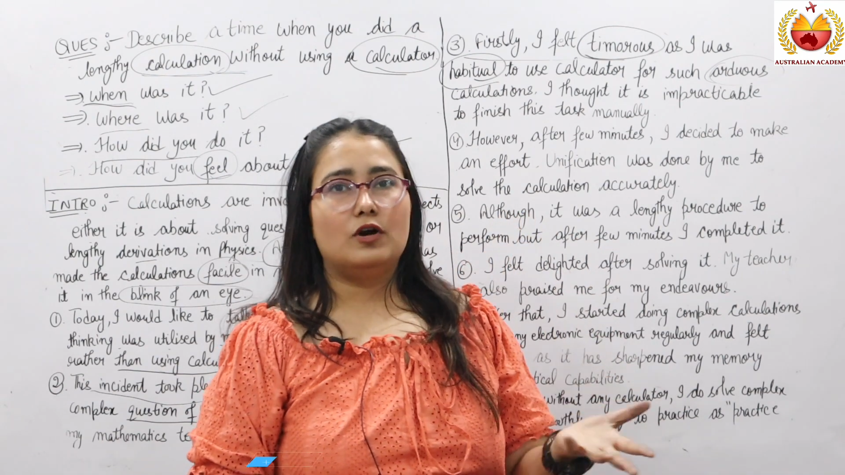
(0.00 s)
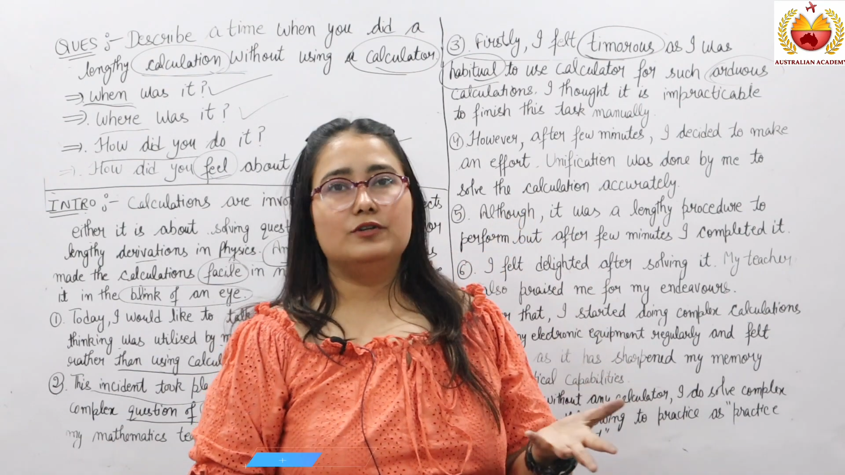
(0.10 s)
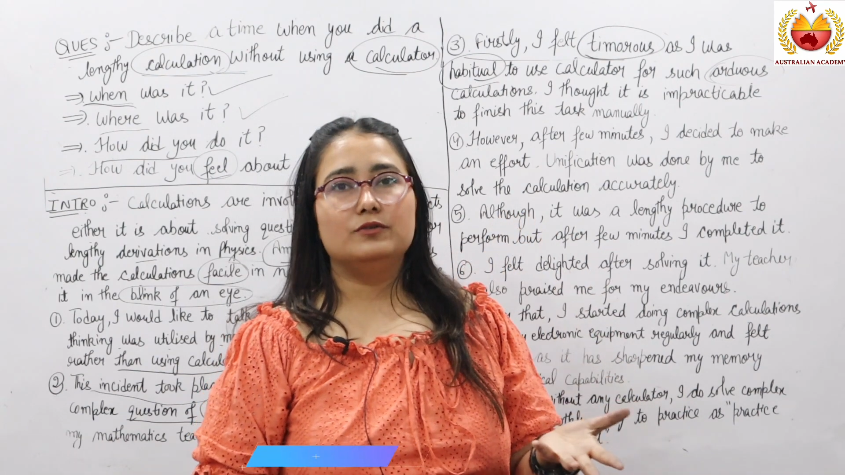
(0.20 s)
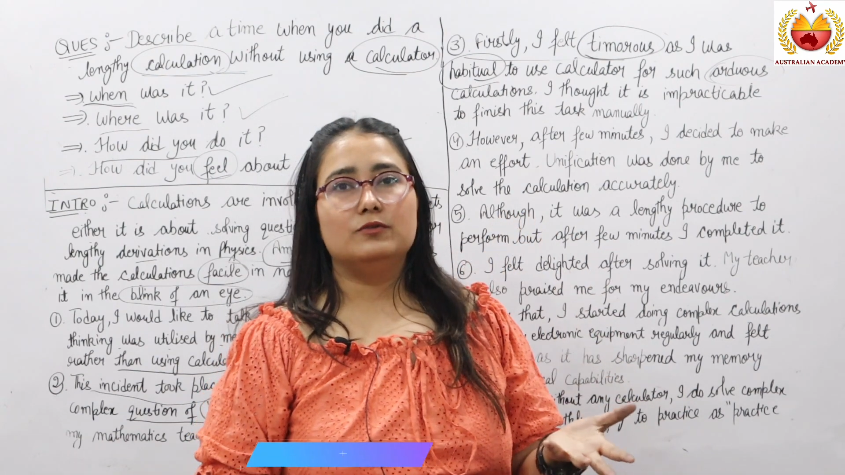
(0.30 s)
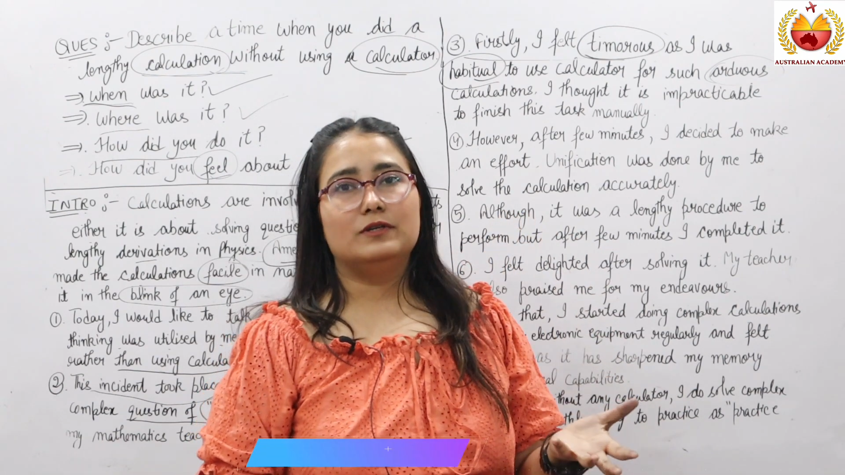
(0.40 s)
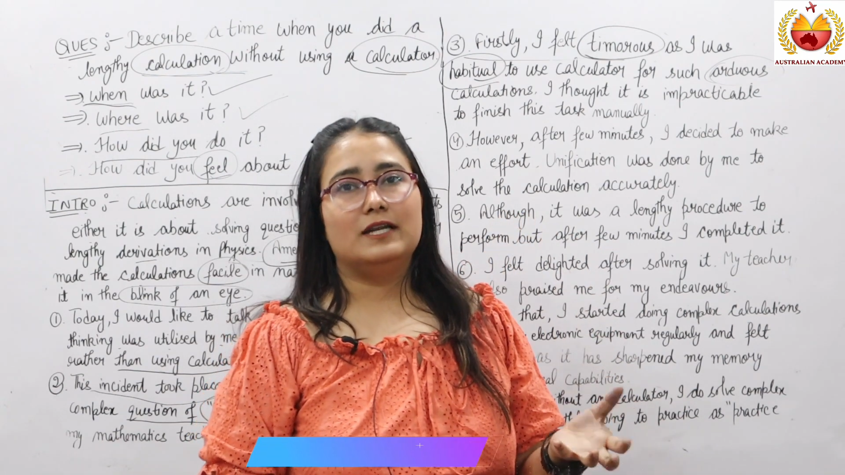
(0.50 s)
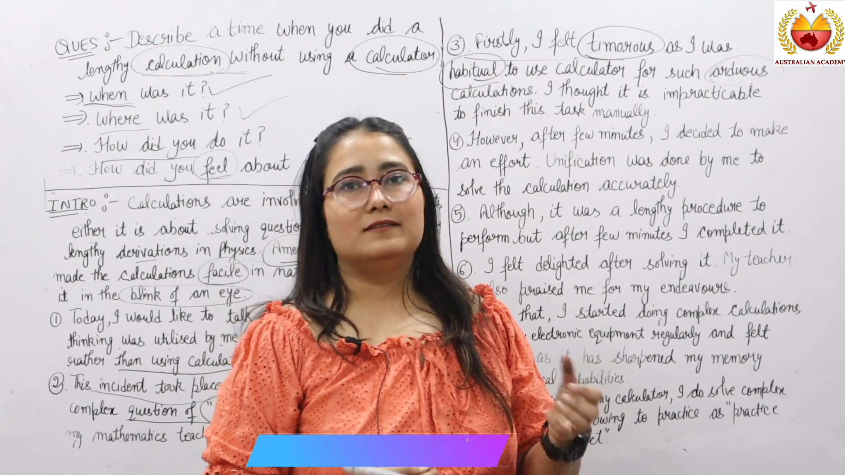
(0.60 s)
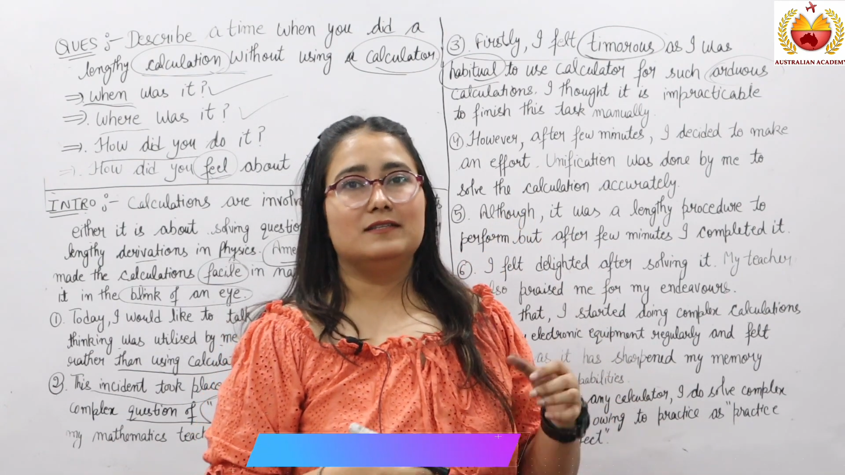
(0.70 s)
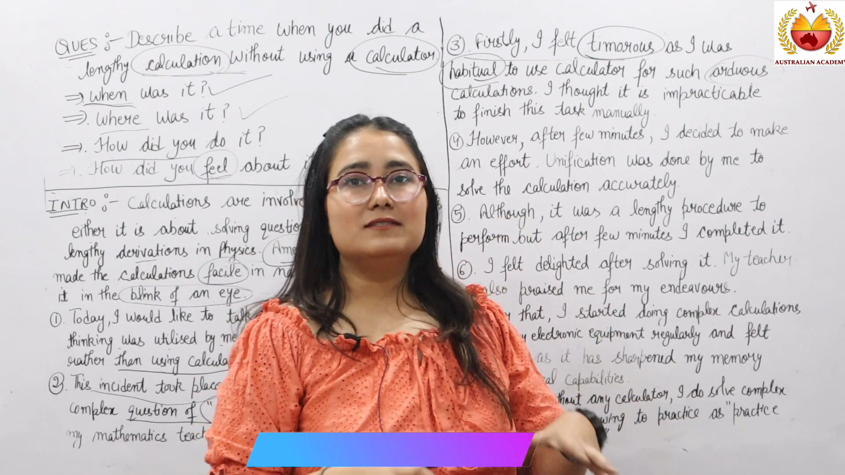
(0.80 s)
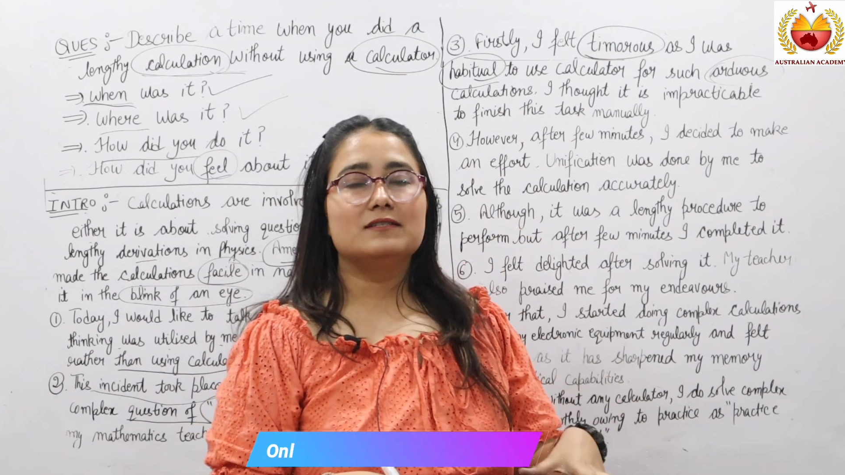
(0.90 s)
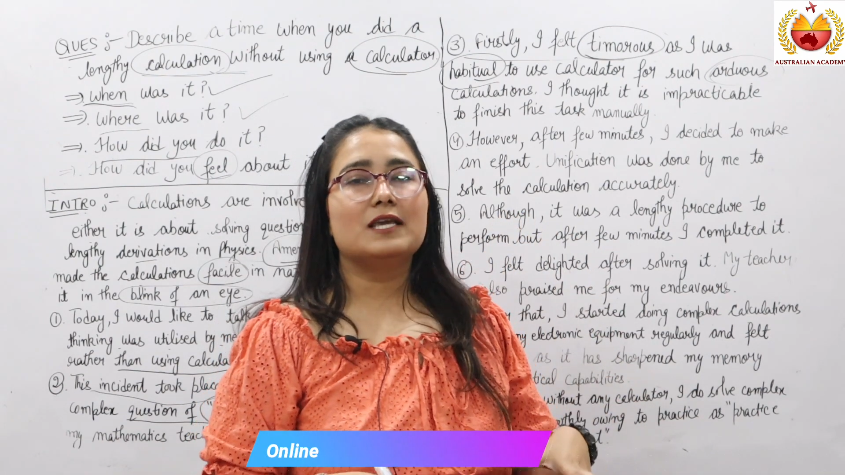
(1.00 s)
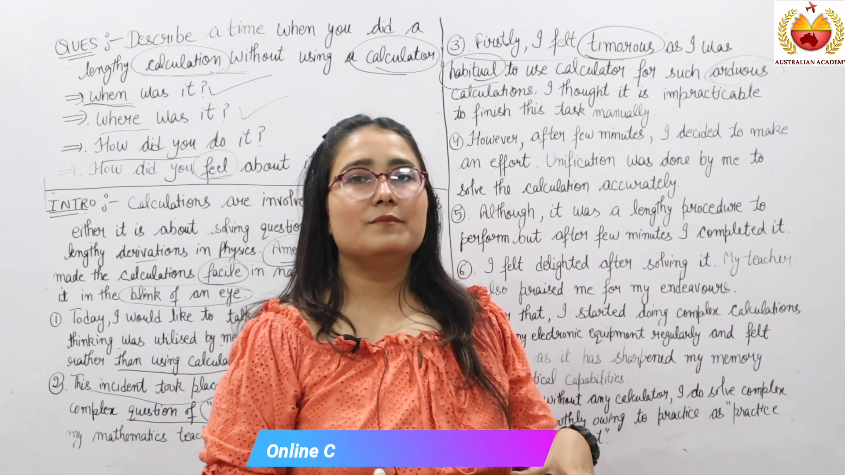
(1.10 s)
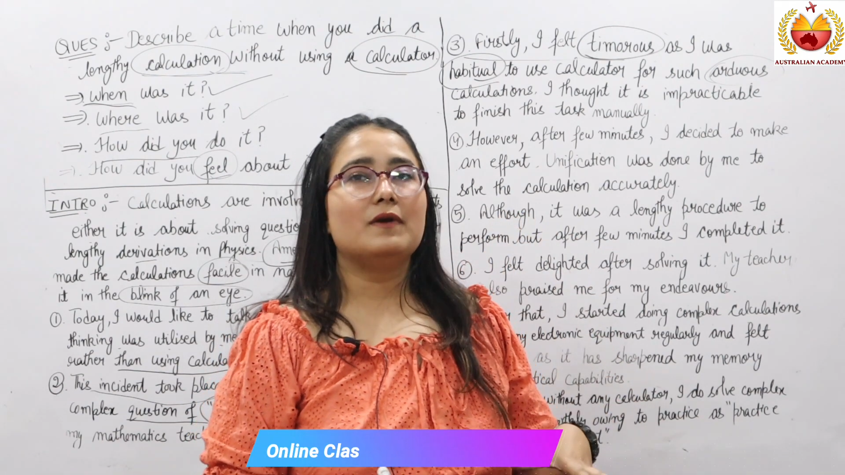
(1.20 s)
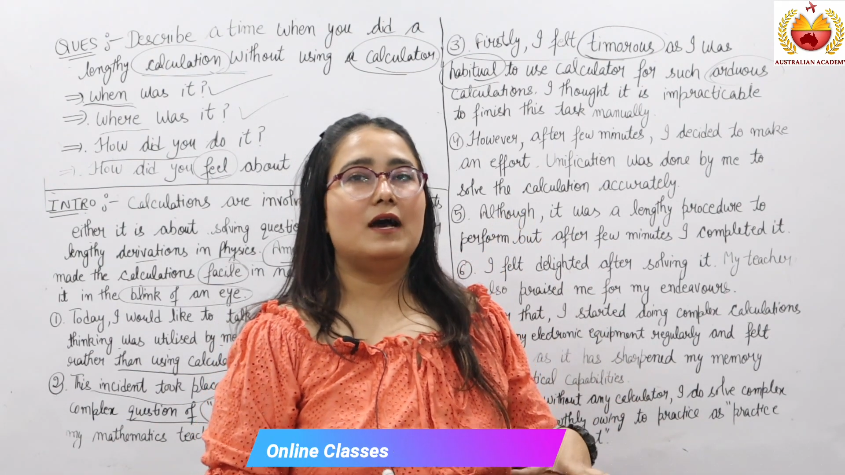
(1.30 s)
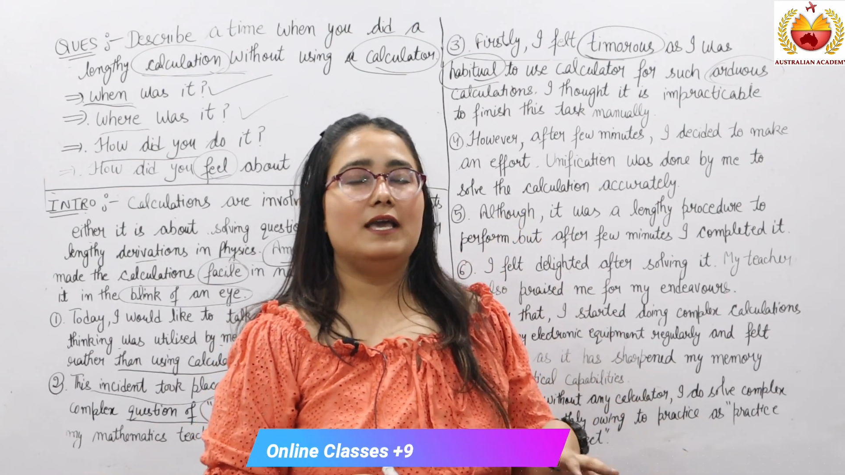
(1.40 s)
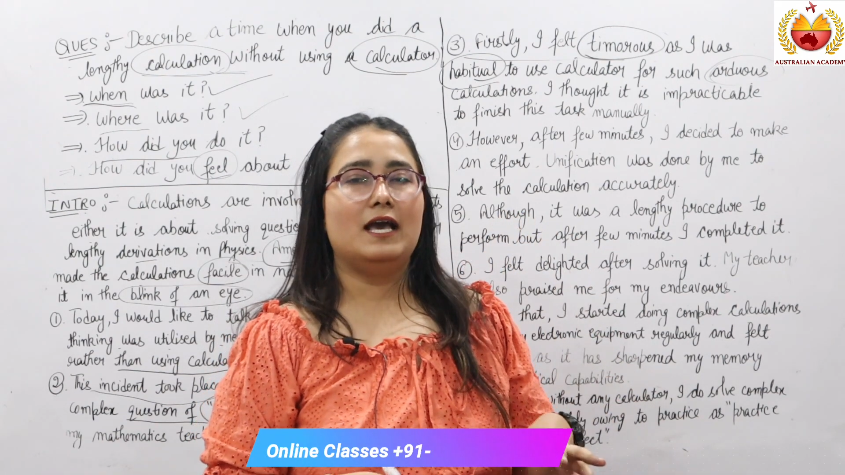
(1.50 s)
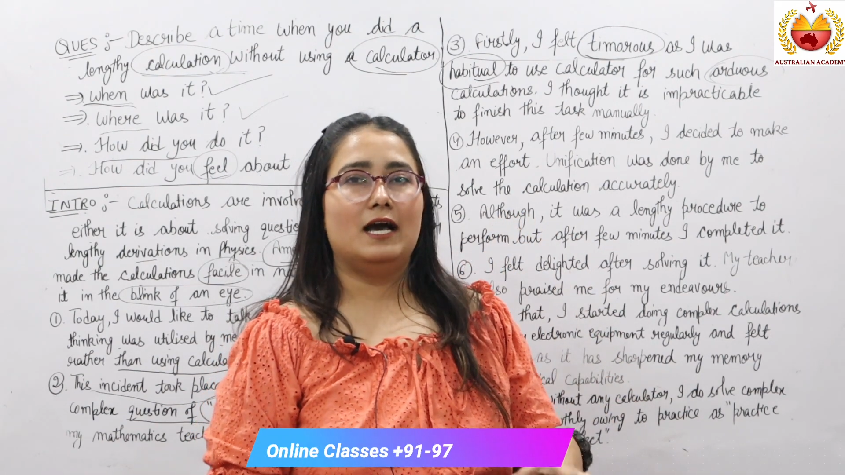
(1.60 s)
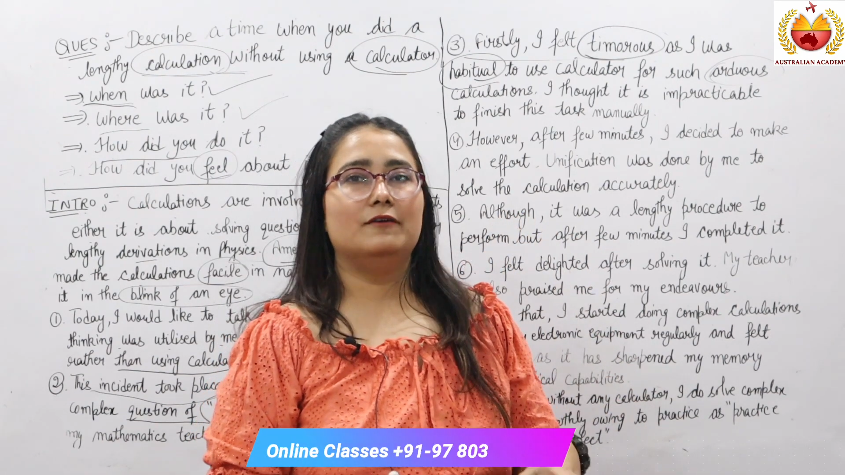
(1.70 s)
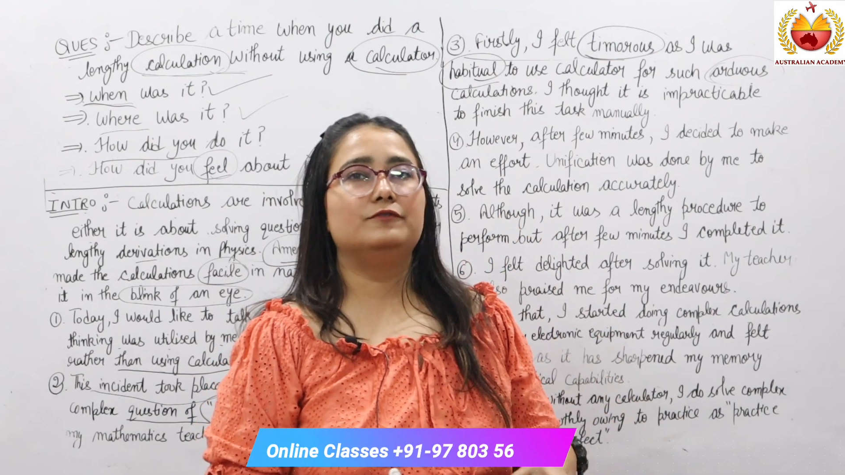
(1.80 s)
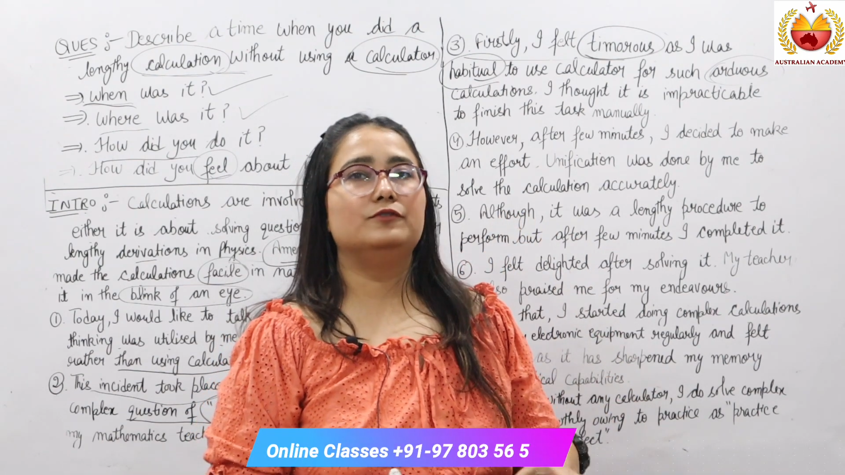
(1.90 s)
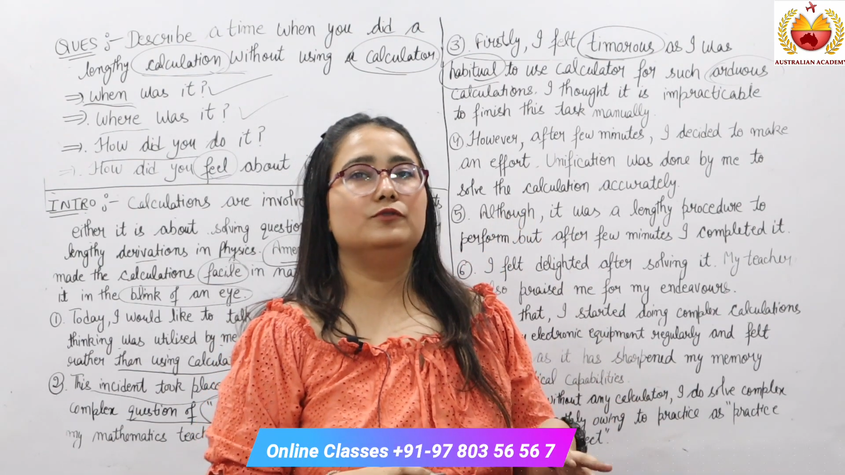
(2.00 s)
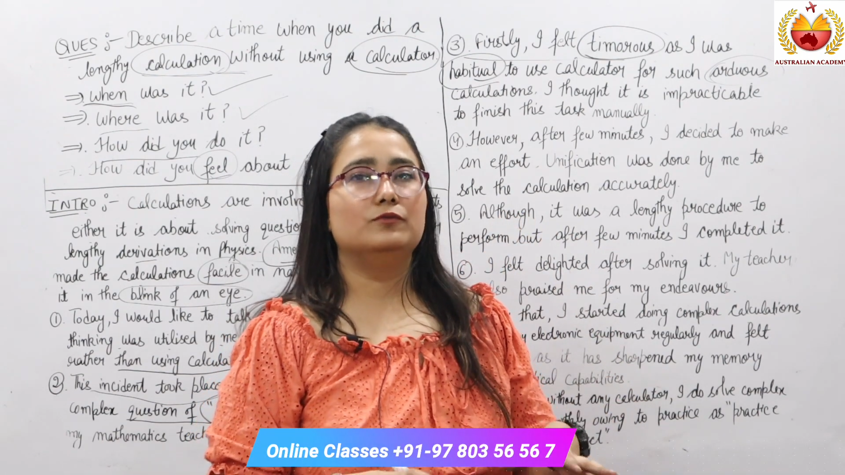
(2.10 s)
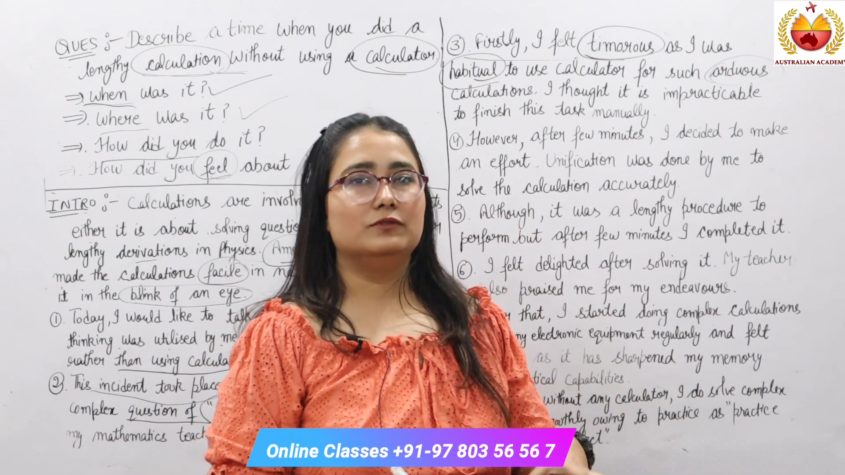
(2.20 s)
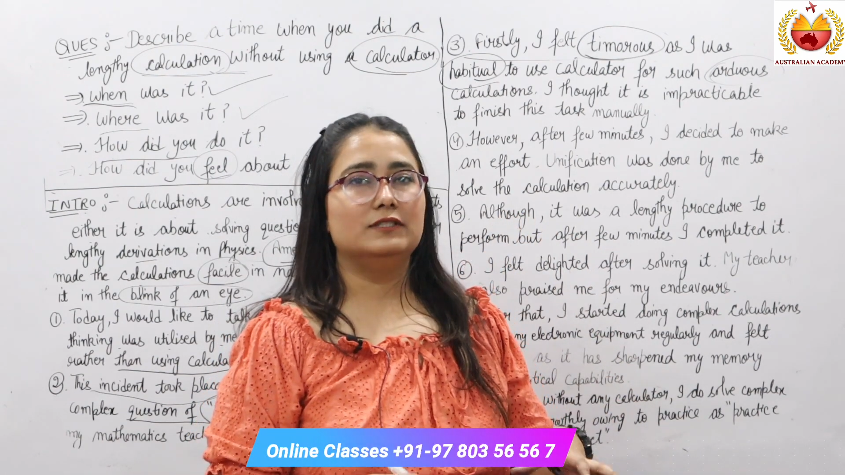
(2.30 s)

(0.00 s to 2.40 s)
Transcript: got to know that this time I have to do